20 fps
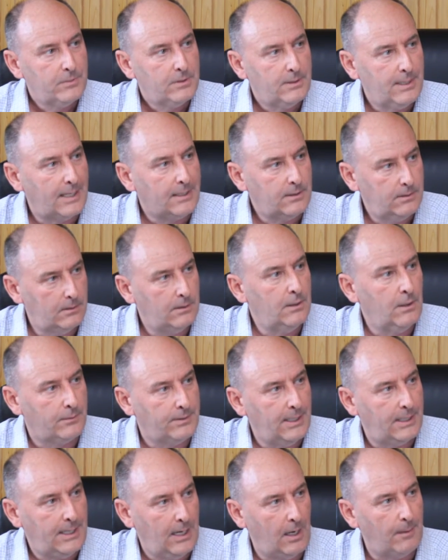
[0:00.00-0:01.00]
that,
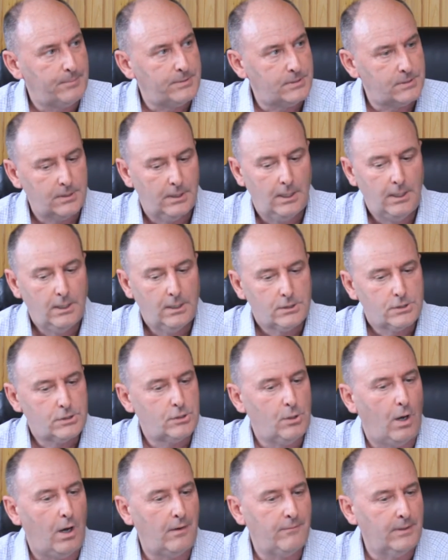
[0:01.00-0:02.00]
that helps
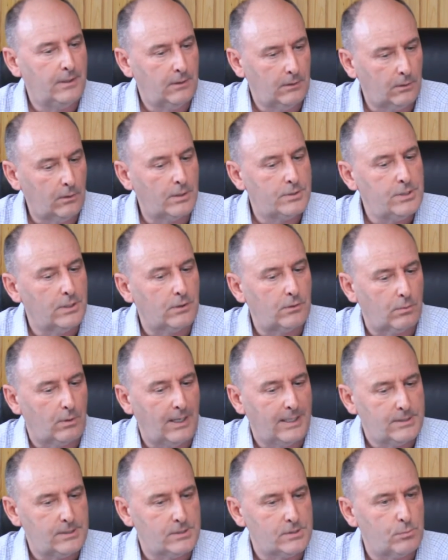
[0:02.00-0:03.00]
solve an urgent
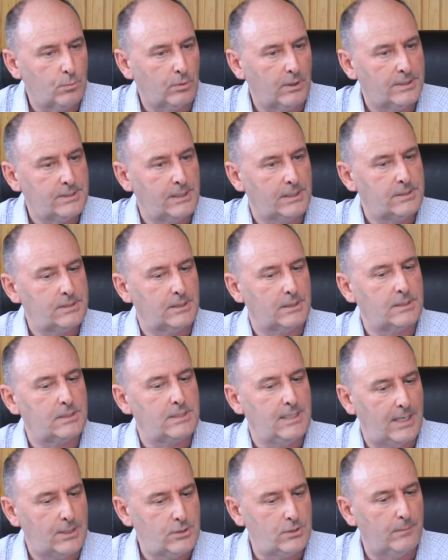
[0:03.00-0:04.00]
crisis, whereas a
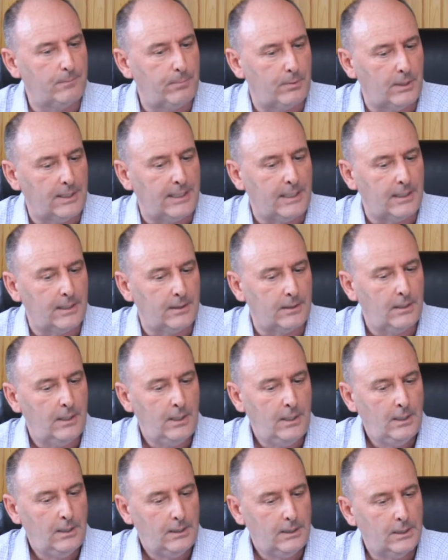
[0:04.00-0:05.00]
succession plan
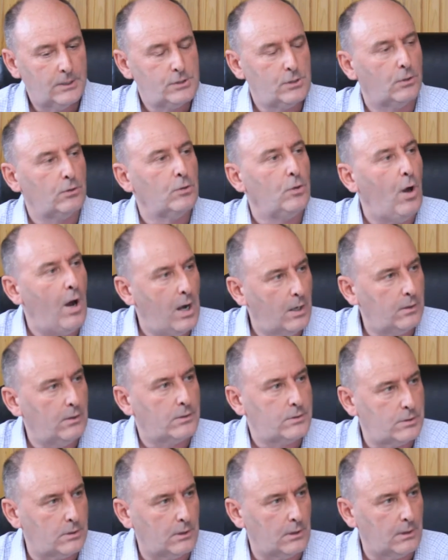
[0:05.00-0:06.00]
is a longer
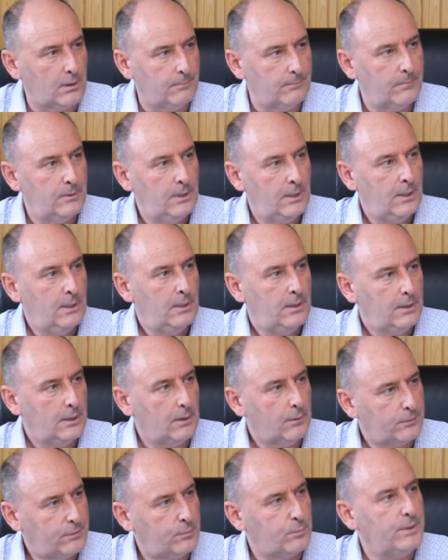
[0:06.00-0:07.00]
term,
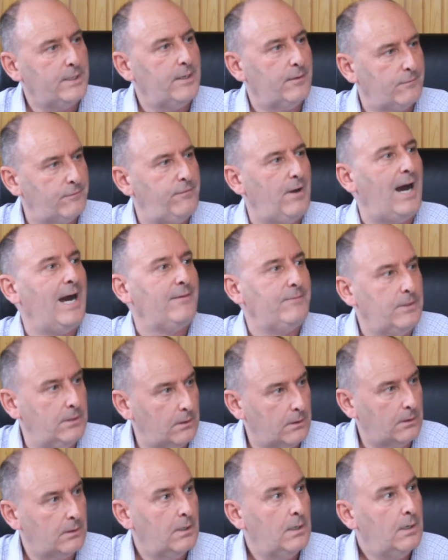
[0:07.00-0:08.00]
3 and 5
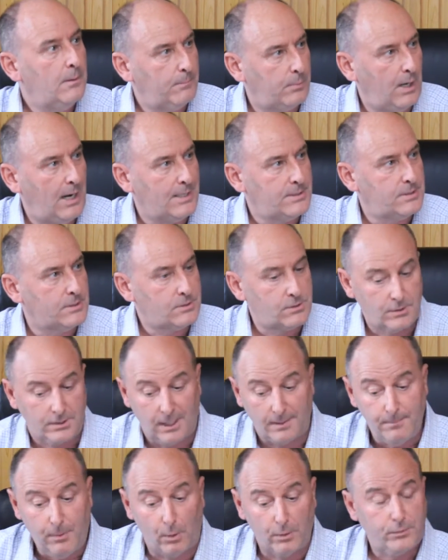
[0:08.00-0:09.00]
year process. So
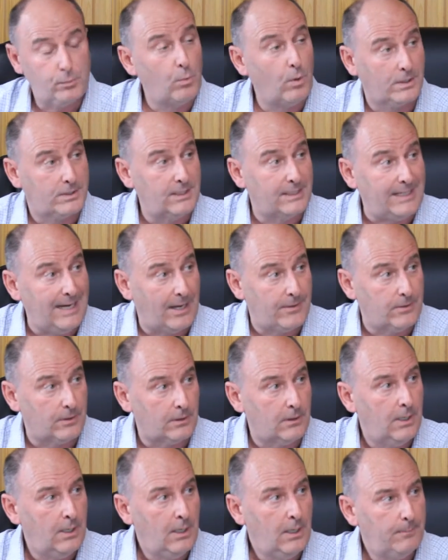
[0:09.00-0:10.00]
they both work
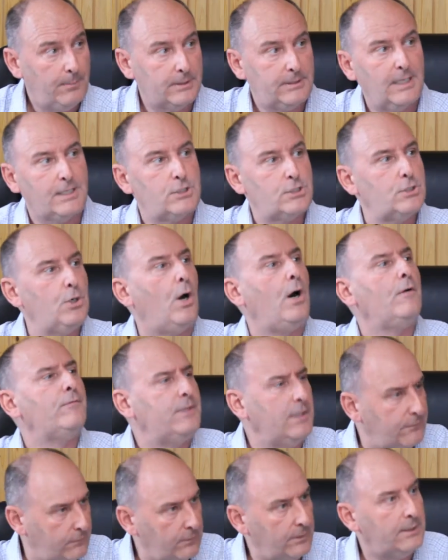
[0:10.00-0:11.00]
together, but they solve
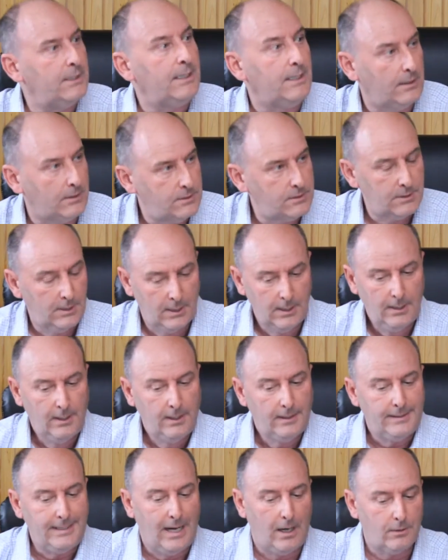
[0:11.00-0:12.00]
different needs.
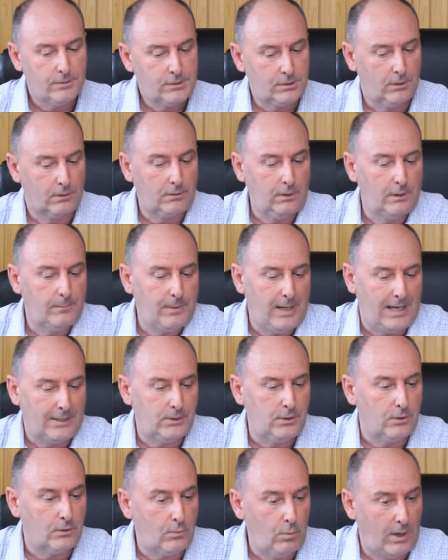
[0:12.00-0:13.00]
Now, circling back
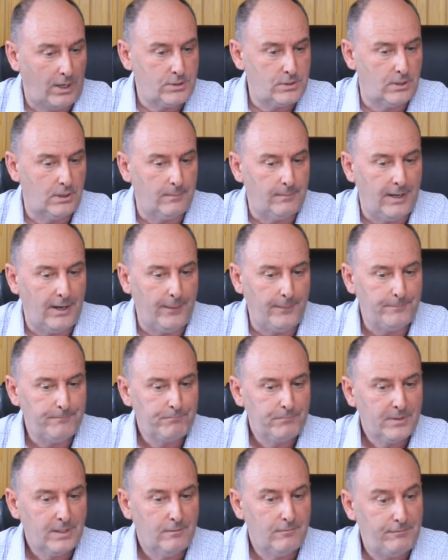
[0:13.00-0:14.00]
to your question about
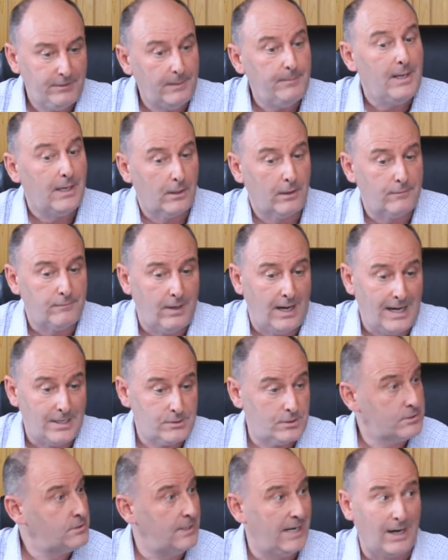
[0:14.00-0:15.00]
female
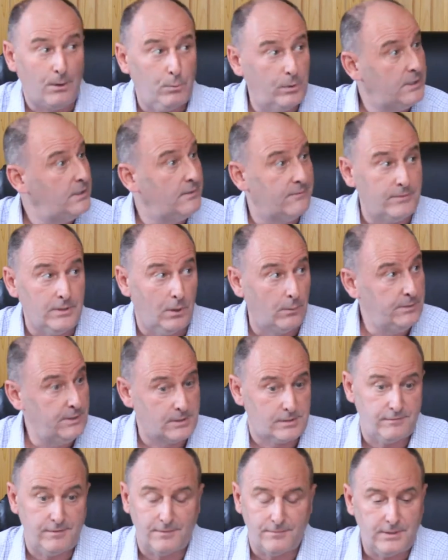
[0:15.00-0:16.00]
advisors, and I wouldn't have known
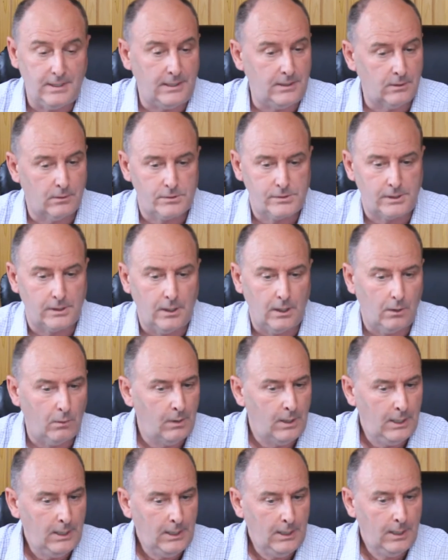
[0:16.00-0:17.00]
this 15 years ago,
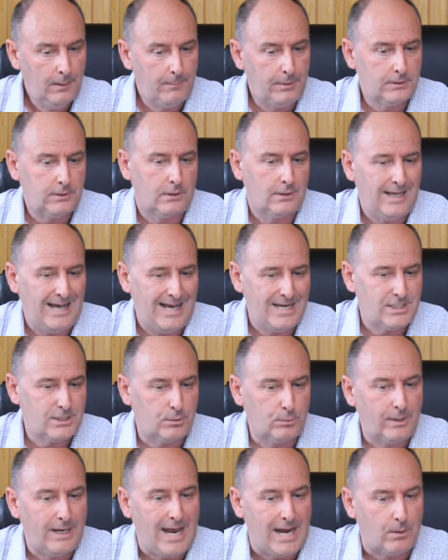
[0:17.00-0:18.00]
but the last
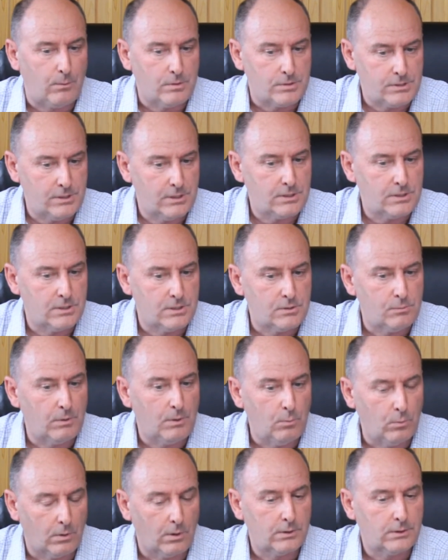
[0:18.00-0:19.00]
3 acquisitions we
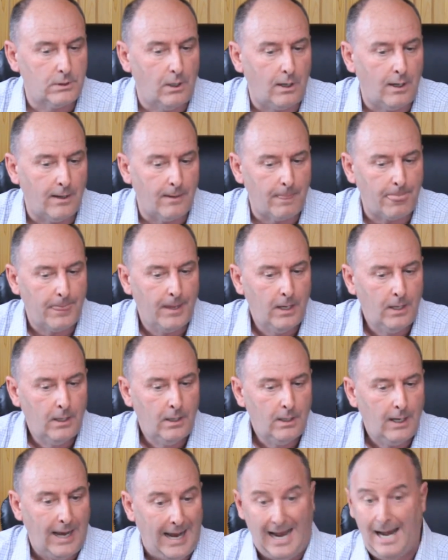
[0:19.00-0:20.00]
worked on
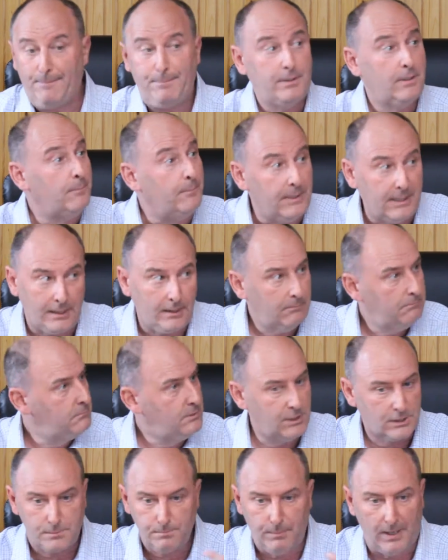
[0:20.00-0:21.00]
happened to be,
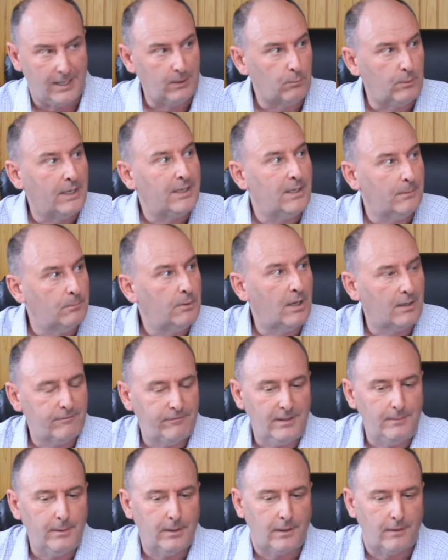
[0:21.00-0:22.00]
just by random luck,
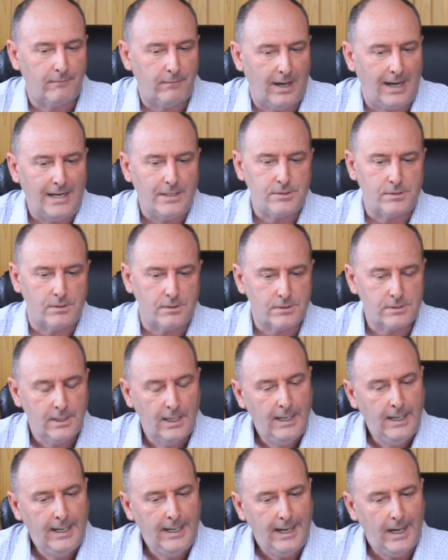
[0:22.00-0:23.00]
female advisors.
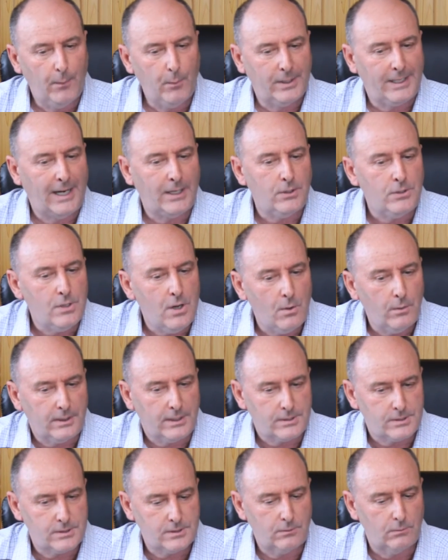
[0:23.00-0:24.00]
And what I
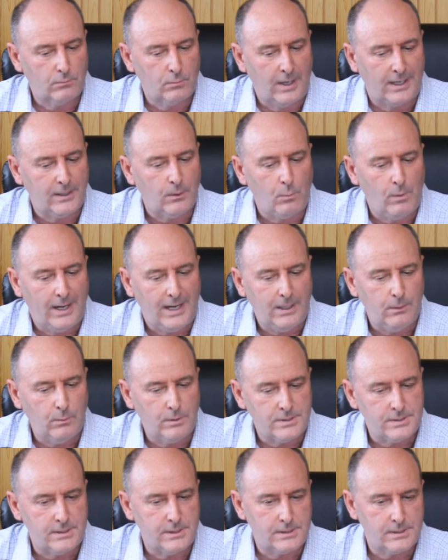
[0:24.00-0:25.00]
noticed right away
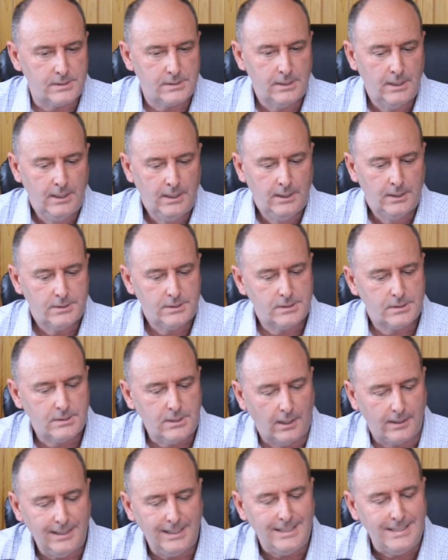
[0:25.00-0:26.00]
was this
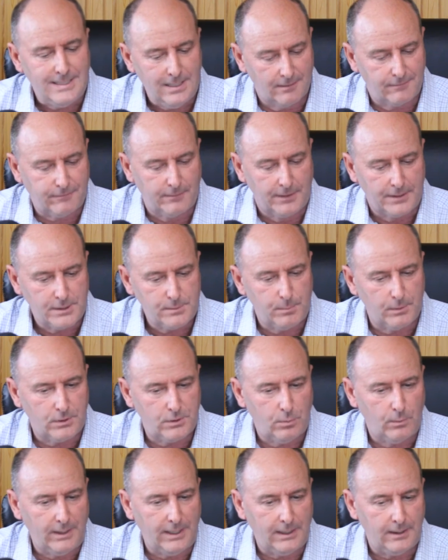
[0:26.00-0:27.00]
stunning difference
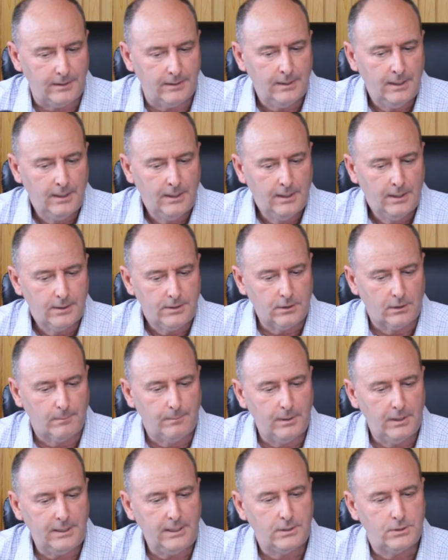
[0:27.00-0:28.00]
between their
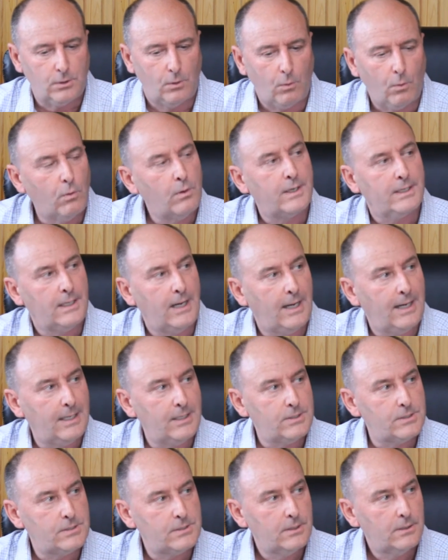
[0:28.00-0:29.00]
ability to
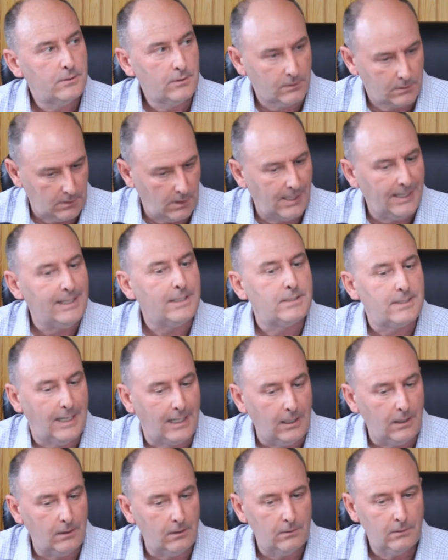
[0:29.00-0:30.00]
organize their
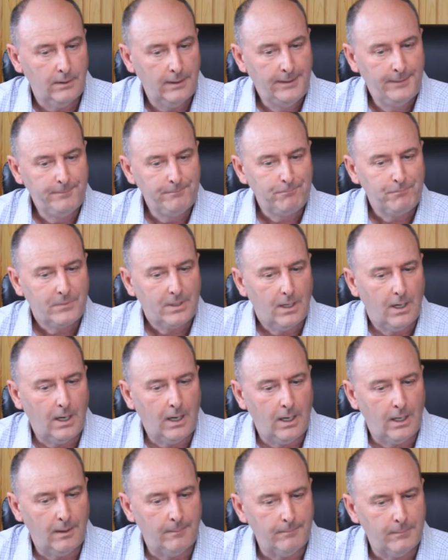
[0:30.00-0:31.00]
clientele,
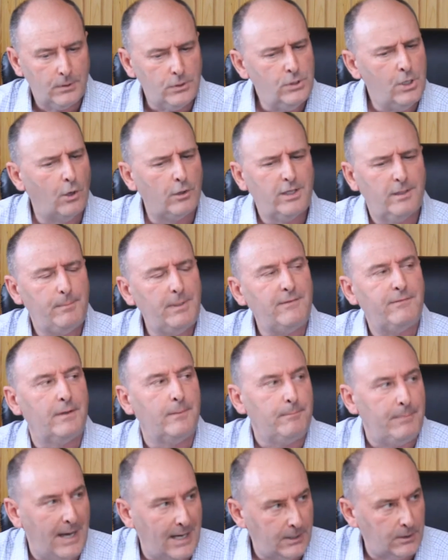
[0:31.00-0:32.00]
know them
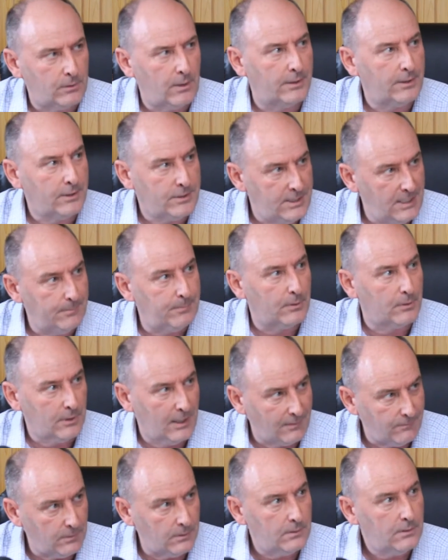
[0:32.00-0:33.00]
even better on a deeper
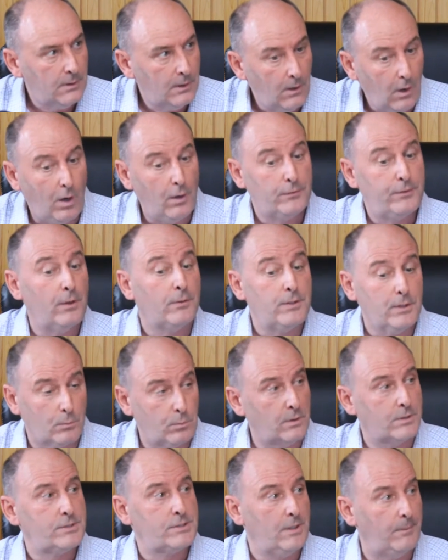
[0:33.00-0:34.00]
level, although there
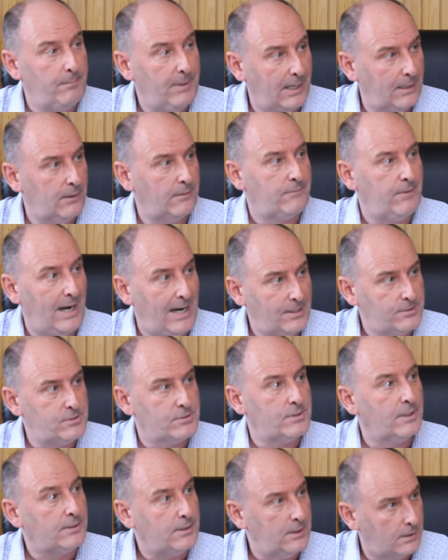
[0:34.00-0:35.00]
were some male advisors
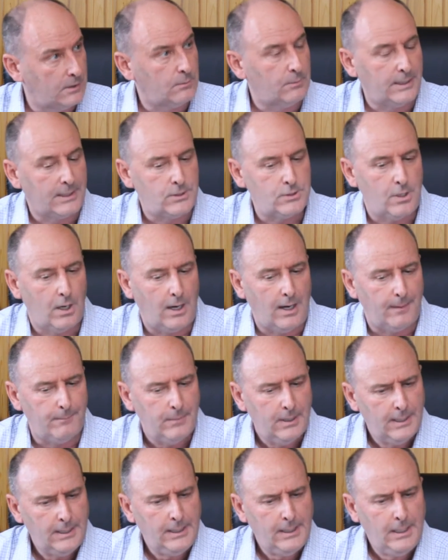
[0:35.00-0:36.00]
that did a great job.
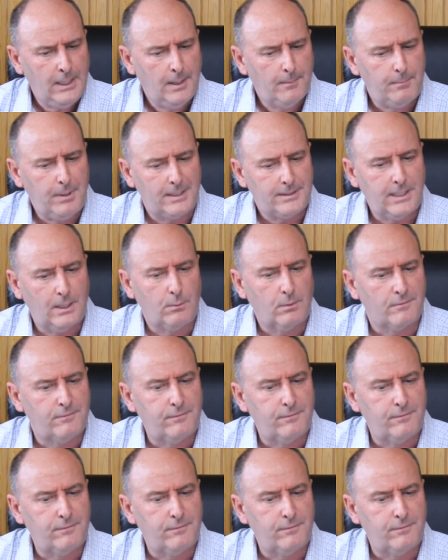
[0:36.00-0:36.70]
But they were